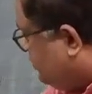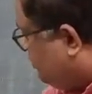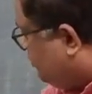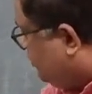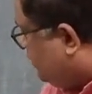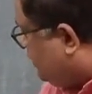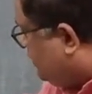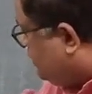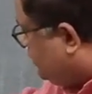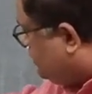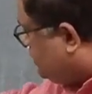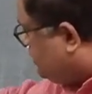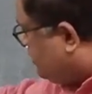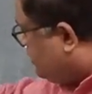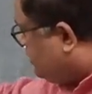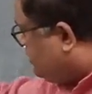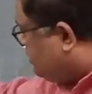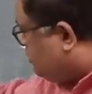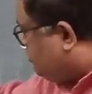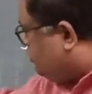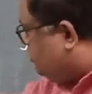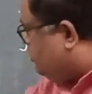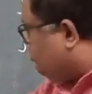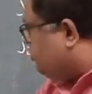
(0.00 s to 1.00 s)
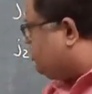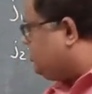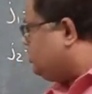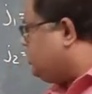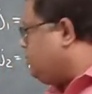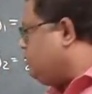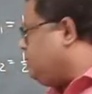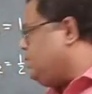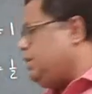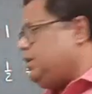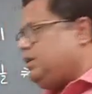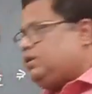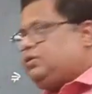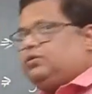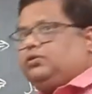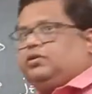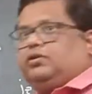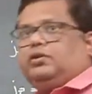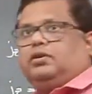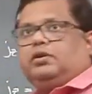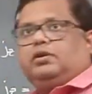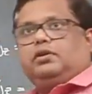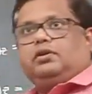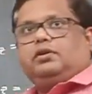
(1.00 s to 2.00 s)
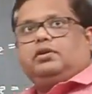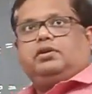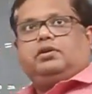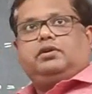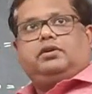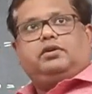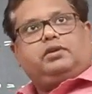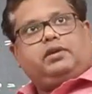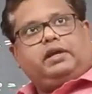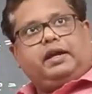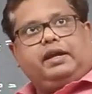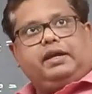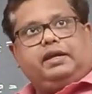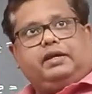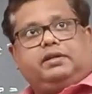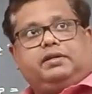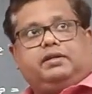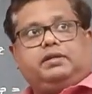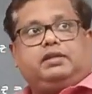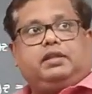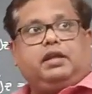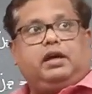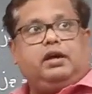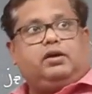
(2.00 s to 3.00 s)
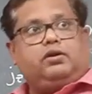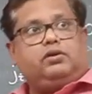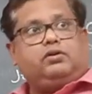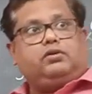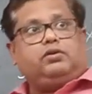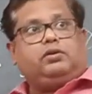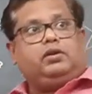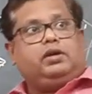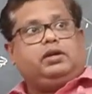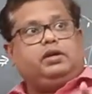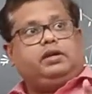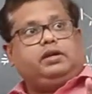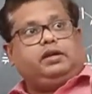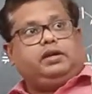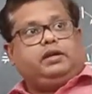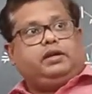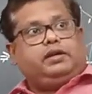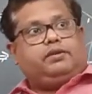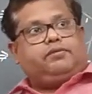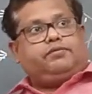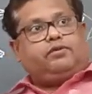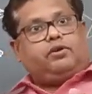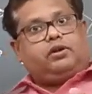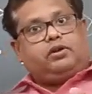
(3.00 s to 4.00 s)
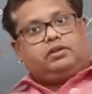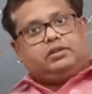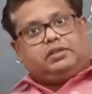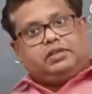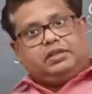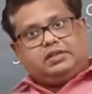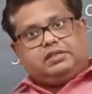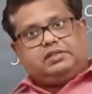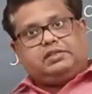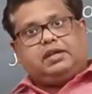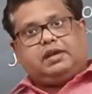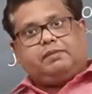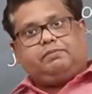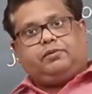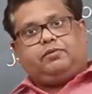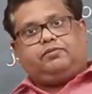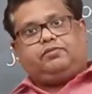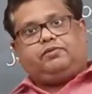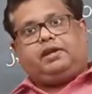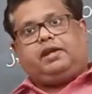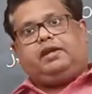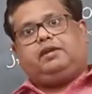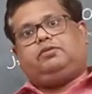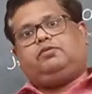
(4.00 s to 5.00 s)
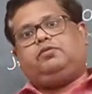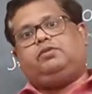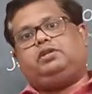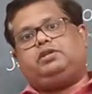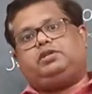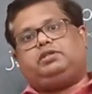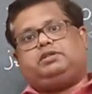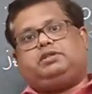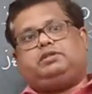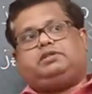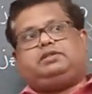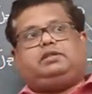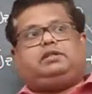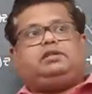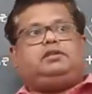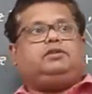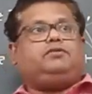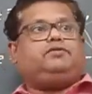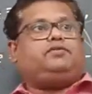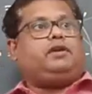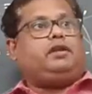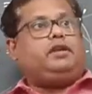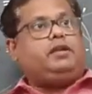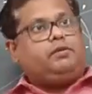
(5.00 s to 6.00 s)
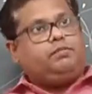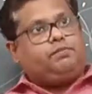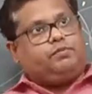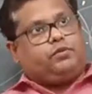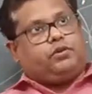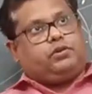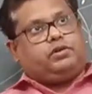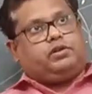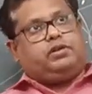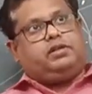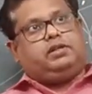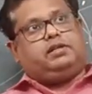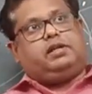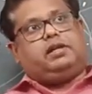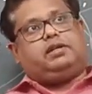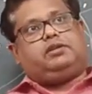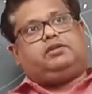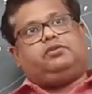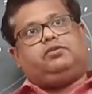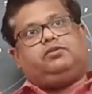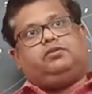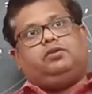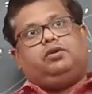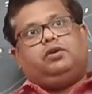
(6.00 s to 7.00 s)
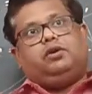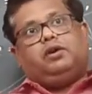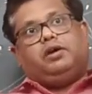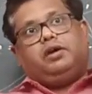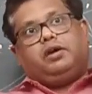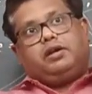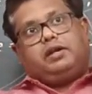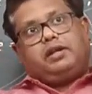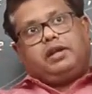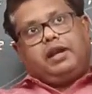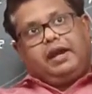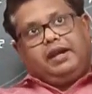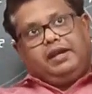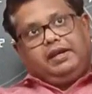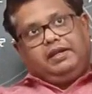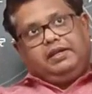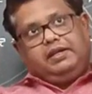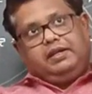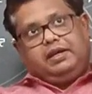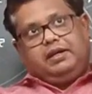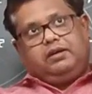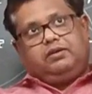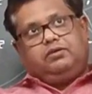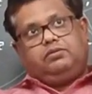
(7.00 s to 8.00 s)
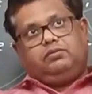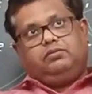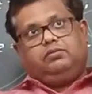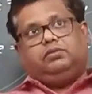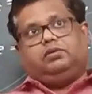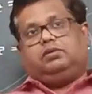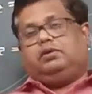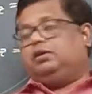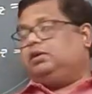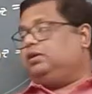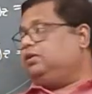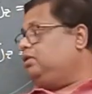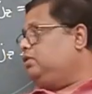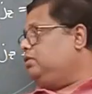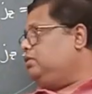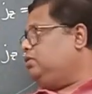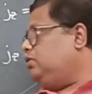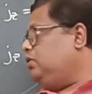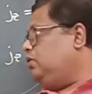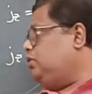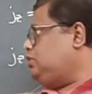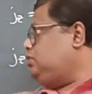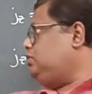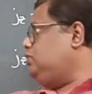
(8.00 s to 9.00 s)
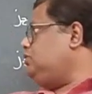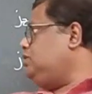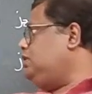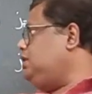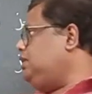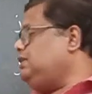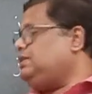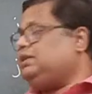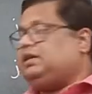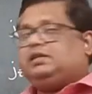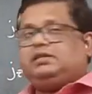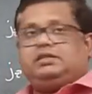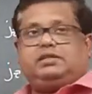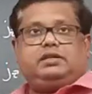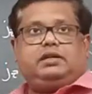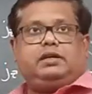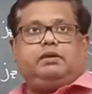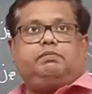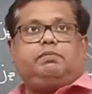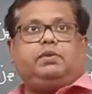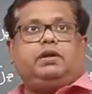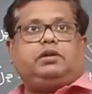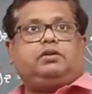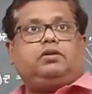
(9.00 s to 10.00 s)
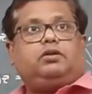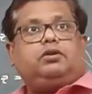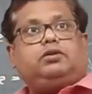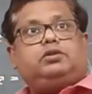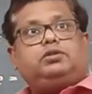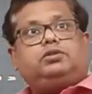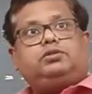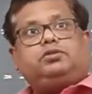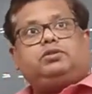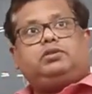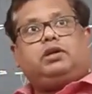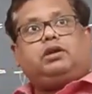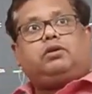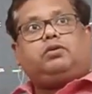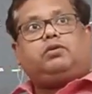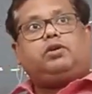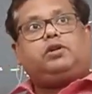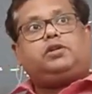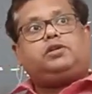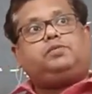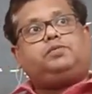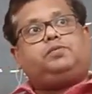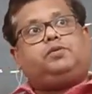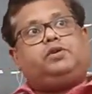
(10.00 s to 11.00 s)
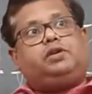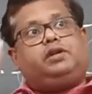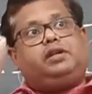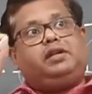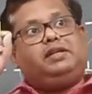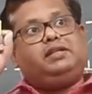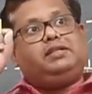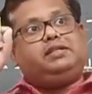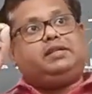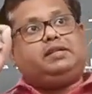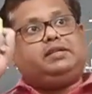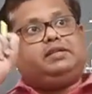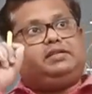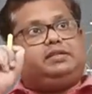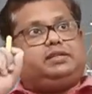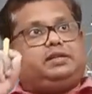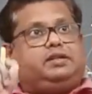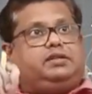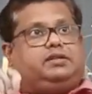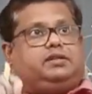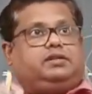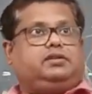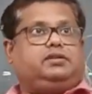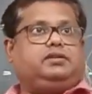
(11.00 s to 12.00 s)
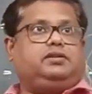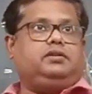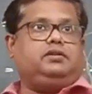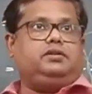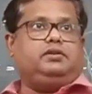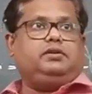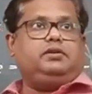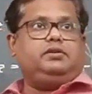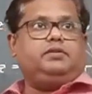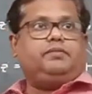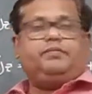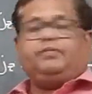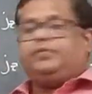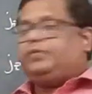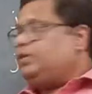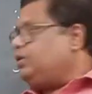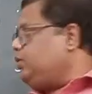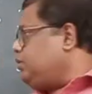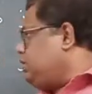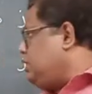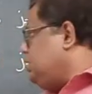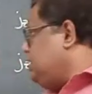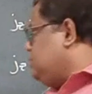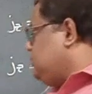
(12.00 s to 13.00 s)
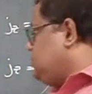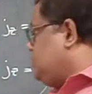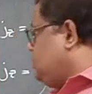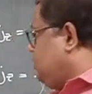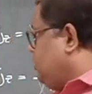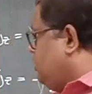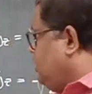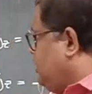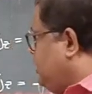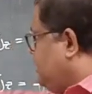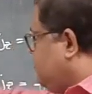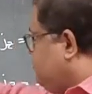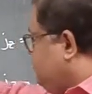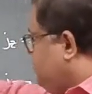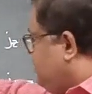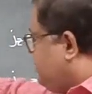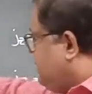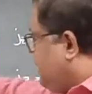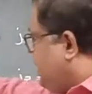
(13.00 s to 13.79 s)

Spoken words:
you get j is equal to 3 by 2. Right? Now, for this type of calculations, it is very important that you write down not only the j but also the corresponding jz. Okay, so let me